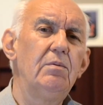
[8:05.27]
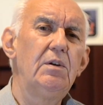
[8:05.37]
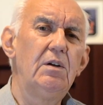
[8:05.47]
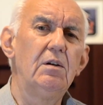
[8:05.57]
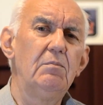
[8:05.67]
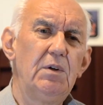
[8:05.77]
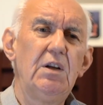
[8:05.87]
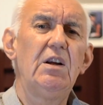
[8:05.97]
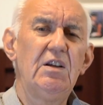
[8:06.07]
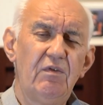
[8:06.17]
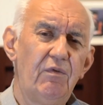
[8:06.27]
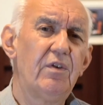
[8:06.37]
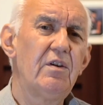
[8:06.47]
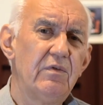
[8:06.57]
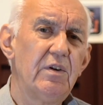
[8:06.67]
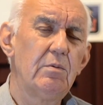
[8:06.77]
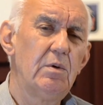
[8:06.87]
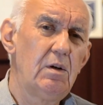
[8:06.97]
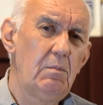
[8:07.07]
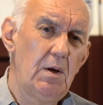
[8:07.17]
you know, but it is very, very
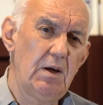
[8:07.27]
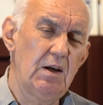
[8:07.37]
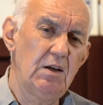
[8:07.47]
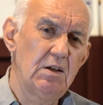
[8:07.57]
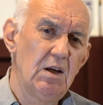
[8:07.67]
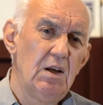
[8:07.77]
well made.